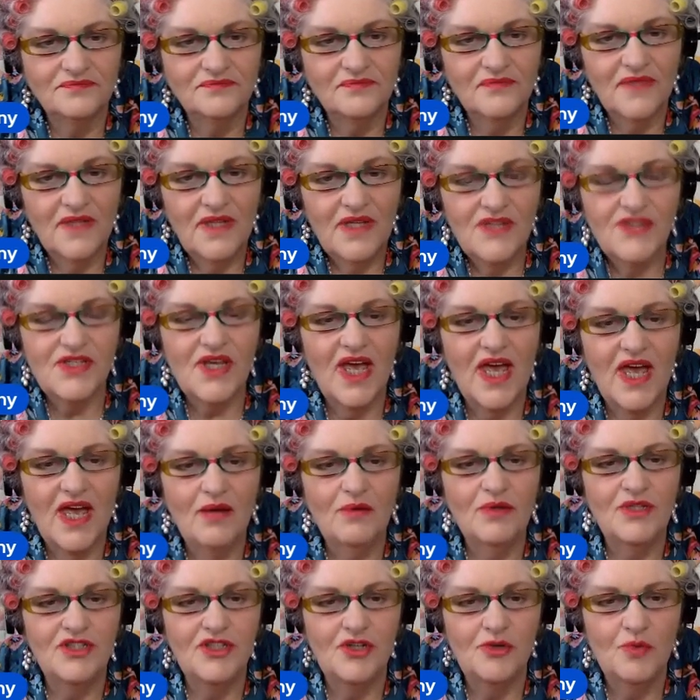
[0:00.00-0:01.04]
So how
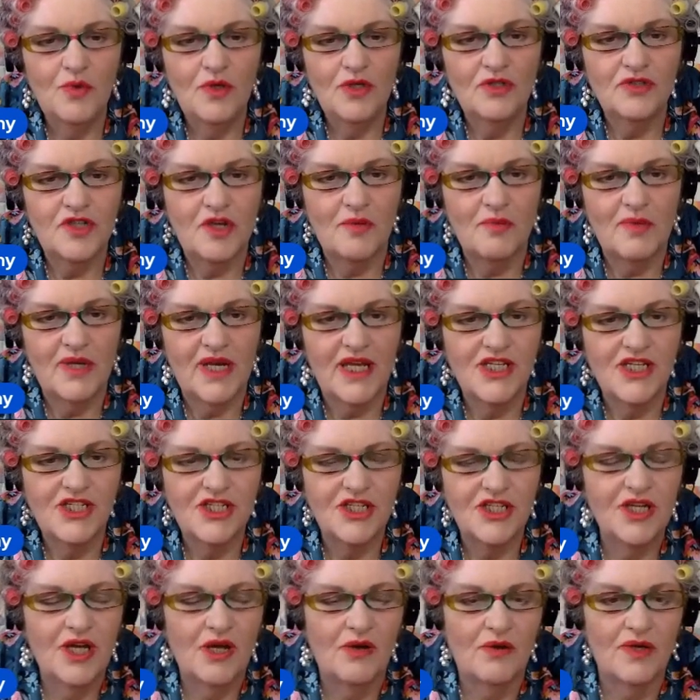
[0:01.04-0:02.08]
is your world
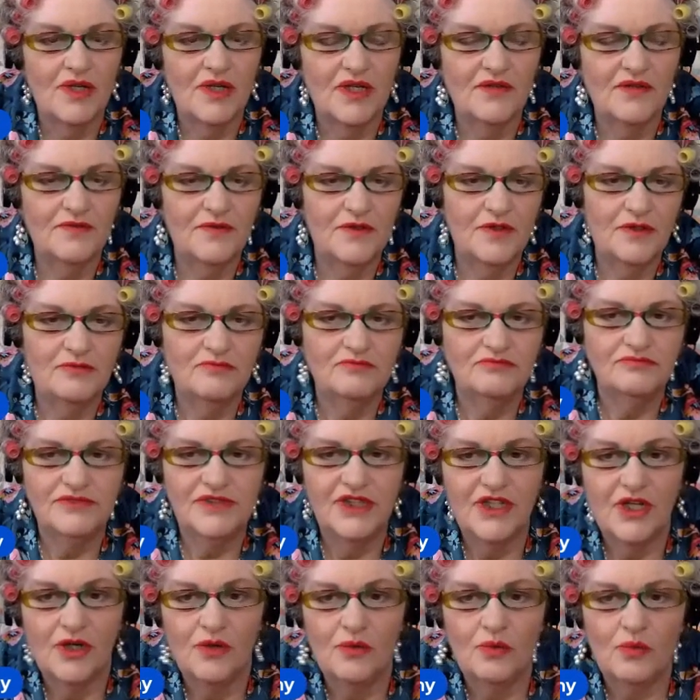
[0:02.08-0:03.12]
domination going? Have you,
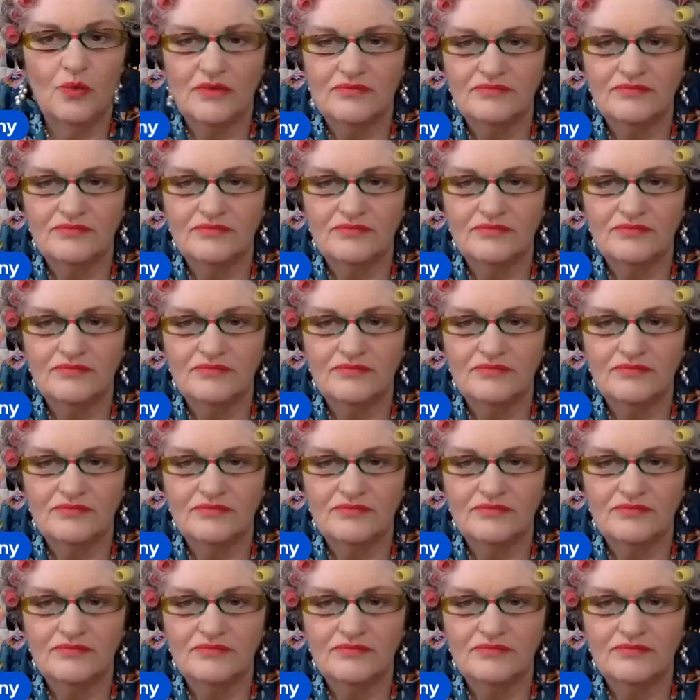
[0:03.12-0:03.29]
what?